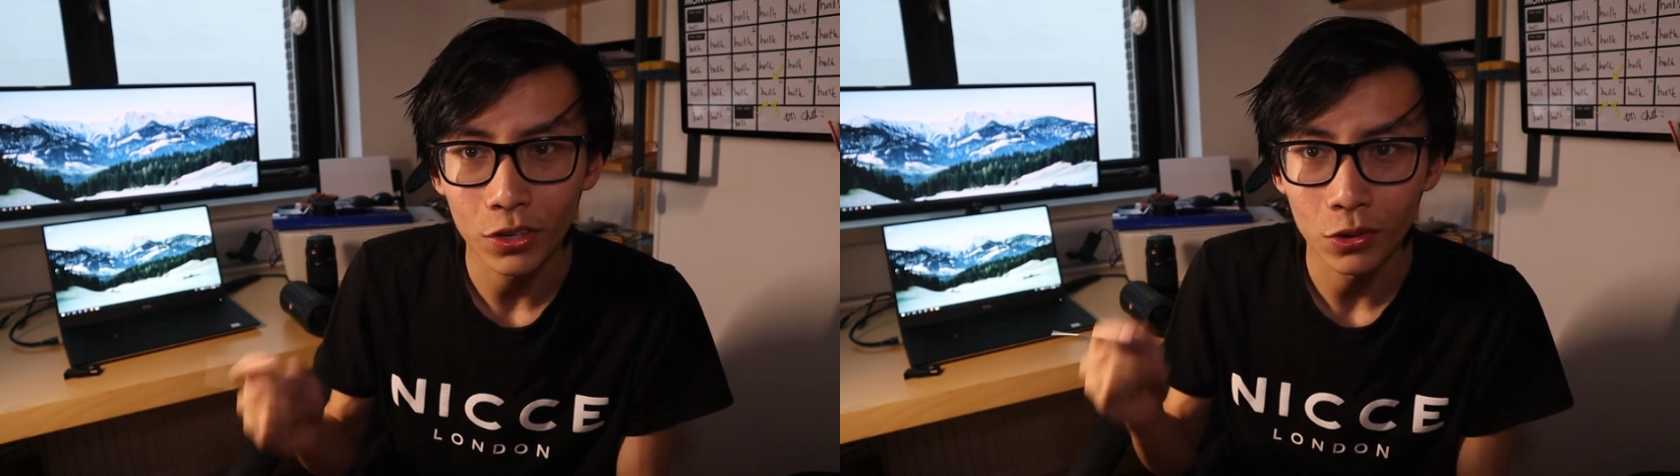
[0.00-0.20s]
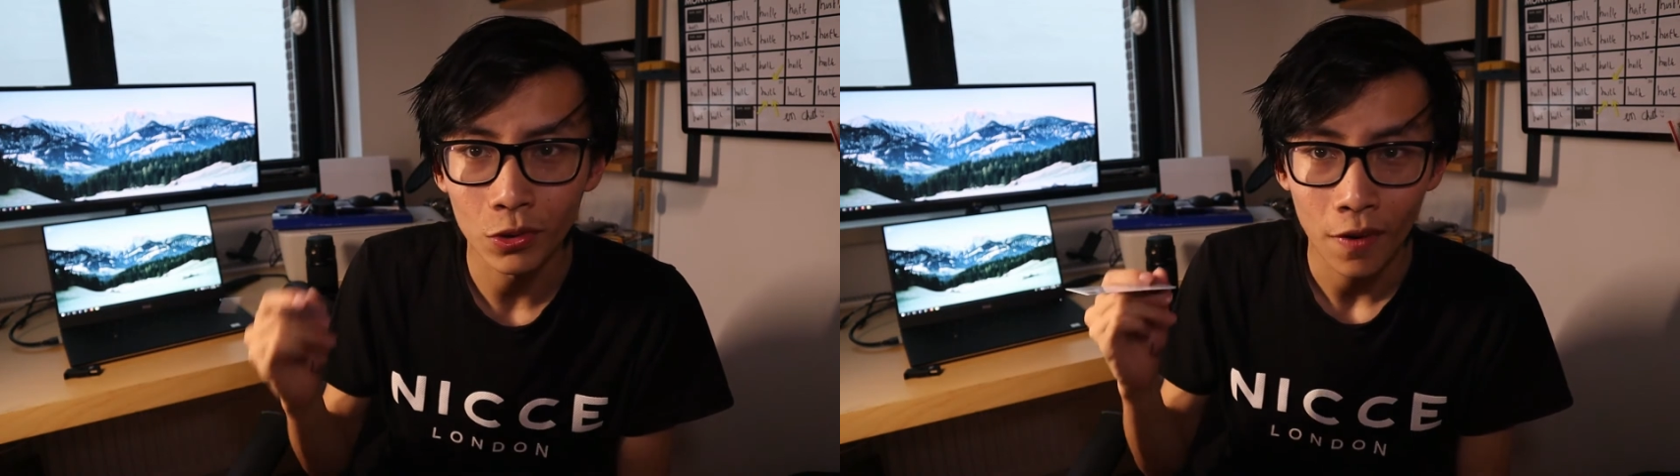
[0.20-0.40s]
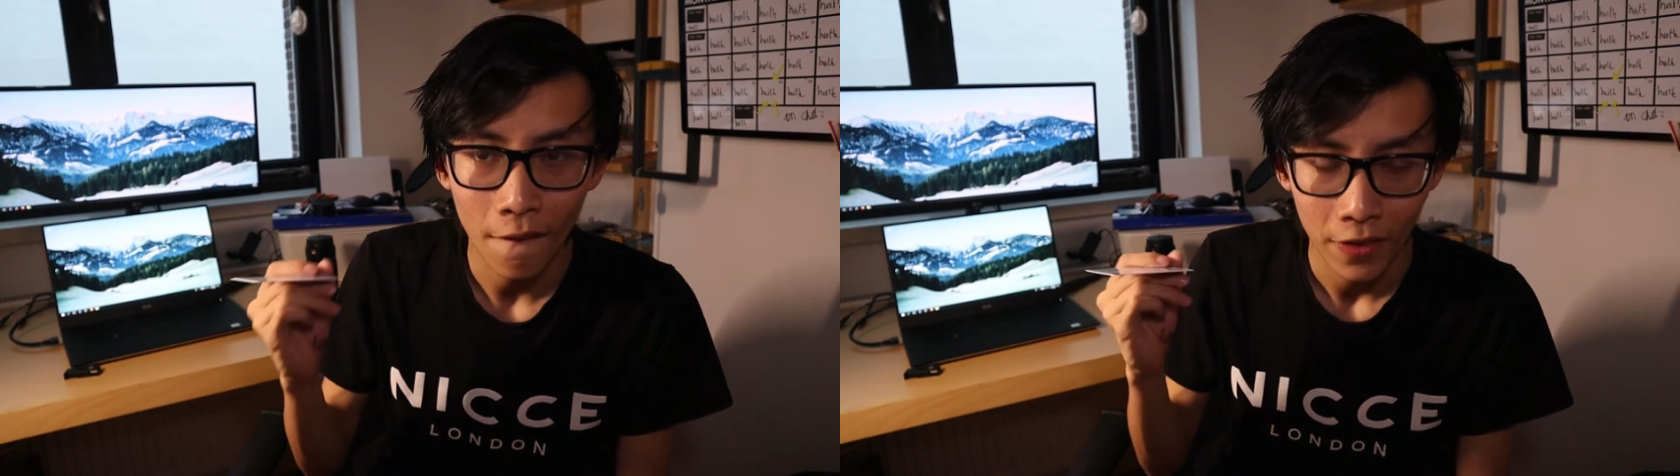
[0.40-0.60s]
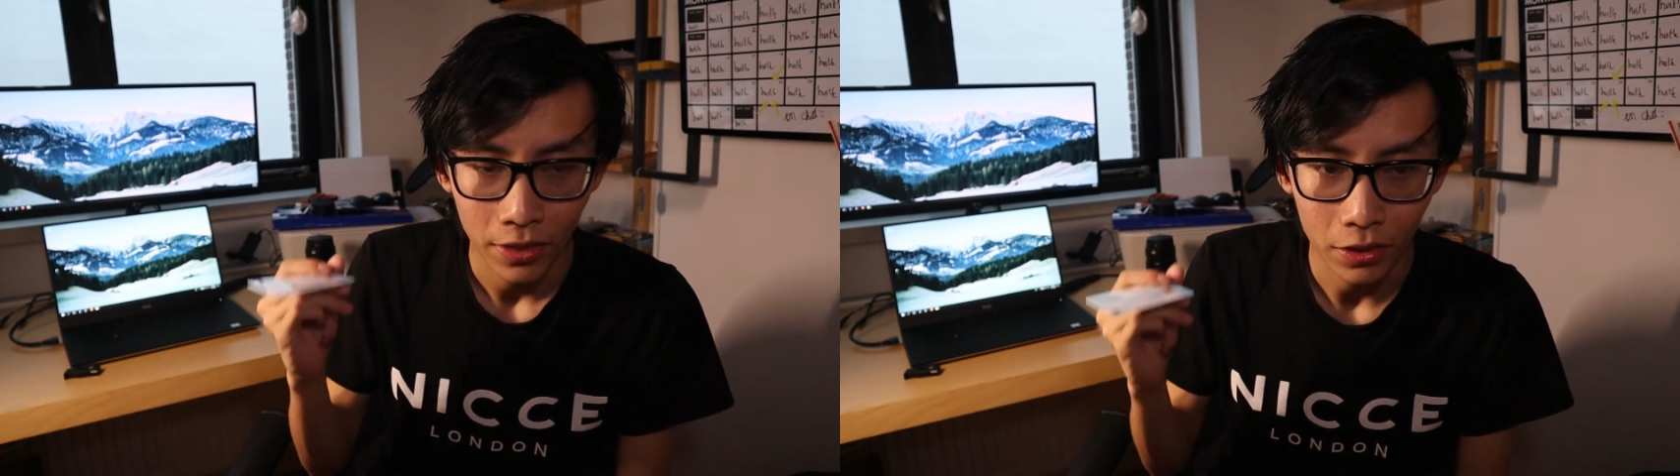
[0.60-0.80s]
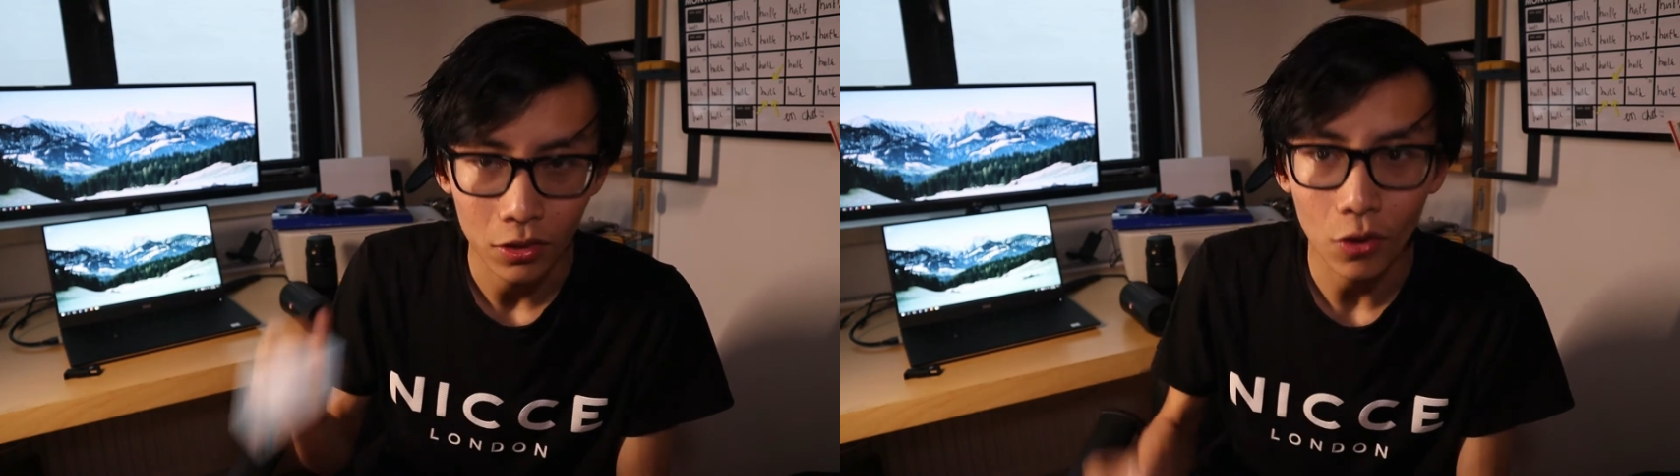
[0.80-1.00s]
you
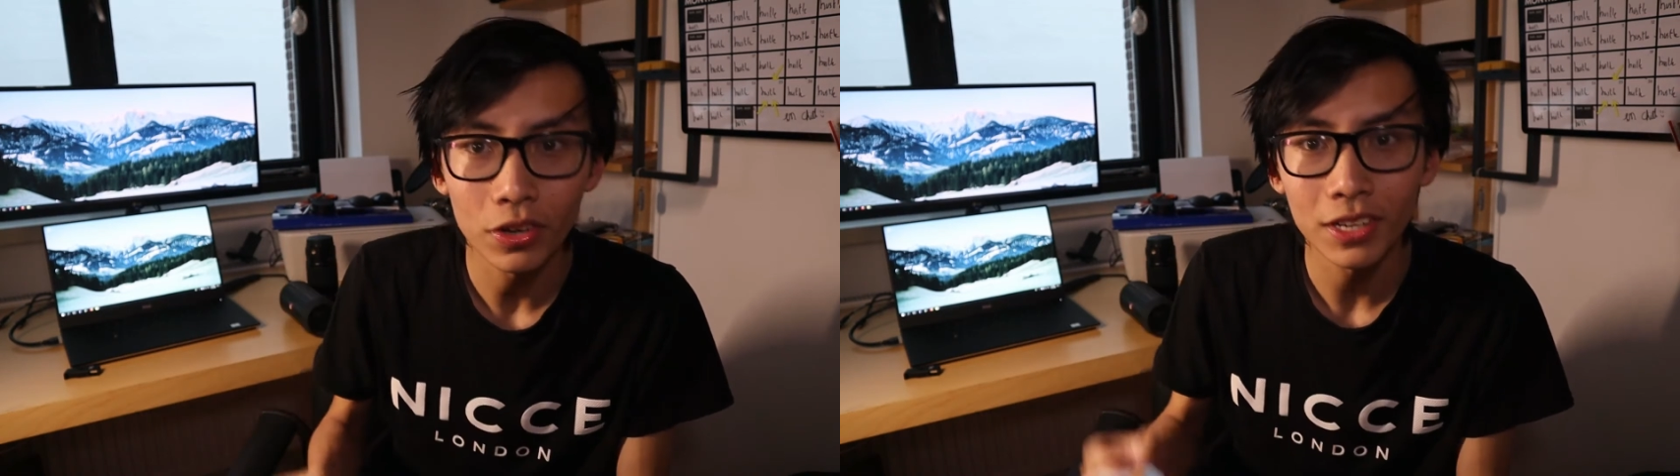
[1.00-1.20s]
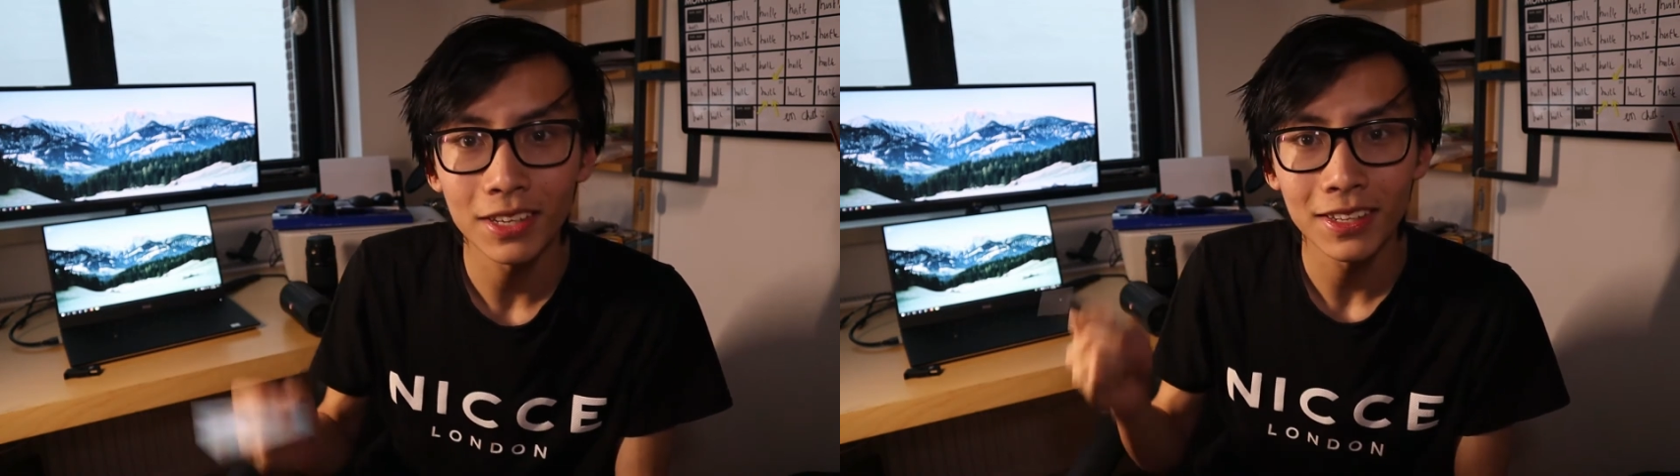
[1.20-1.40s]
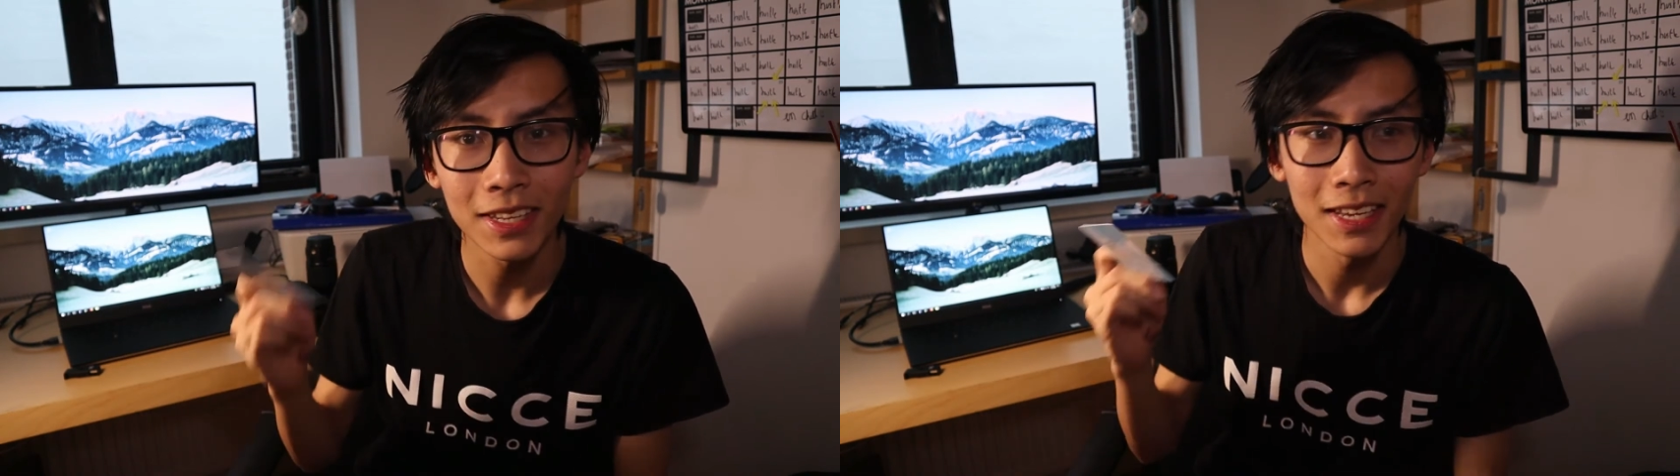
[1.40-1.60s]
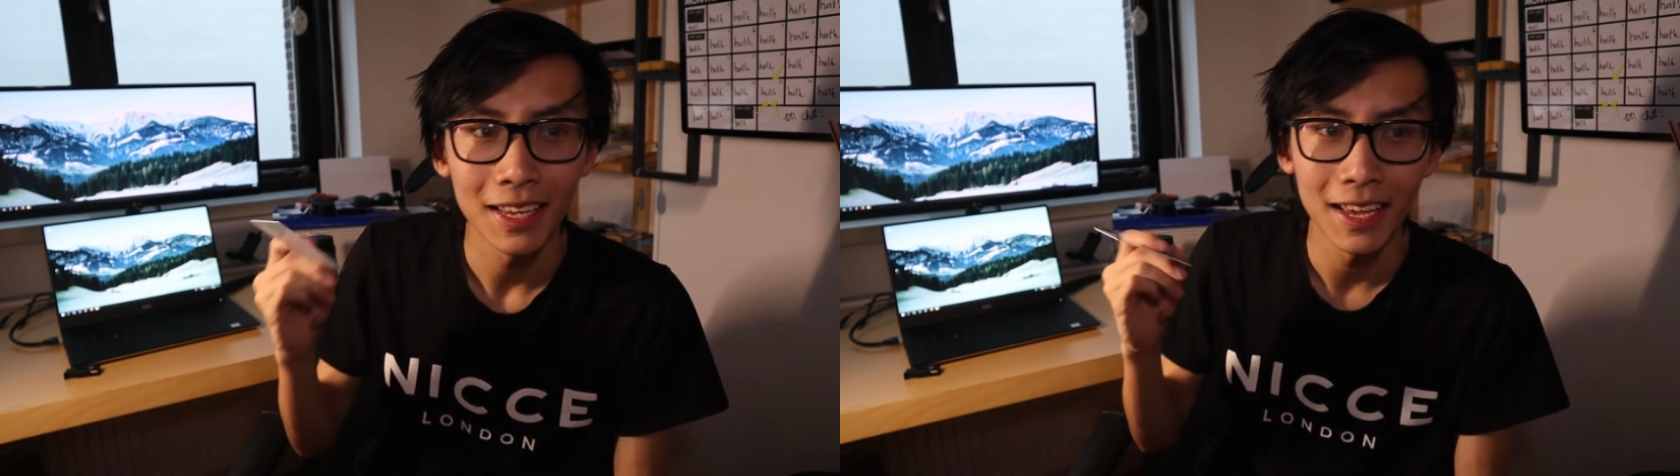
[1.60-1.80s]
Estonian,